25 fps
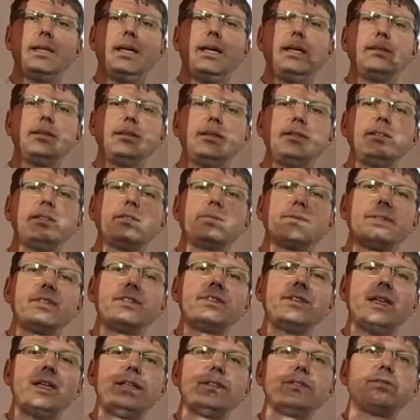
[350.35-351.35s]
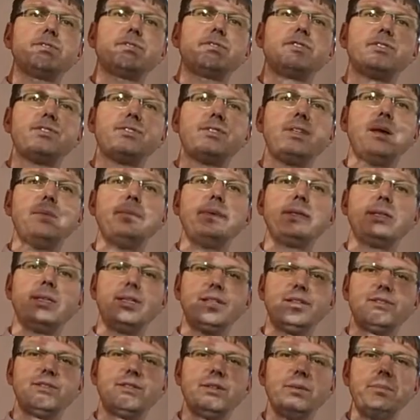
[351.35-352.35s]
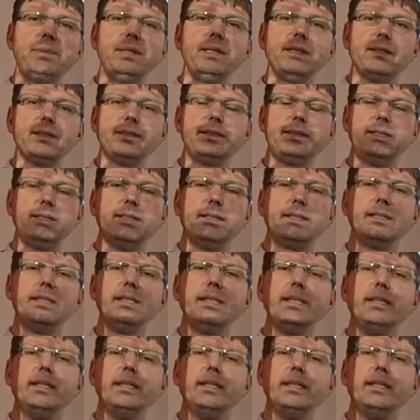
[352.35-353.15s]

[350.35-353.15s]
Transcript: And this is a result of systemic instability.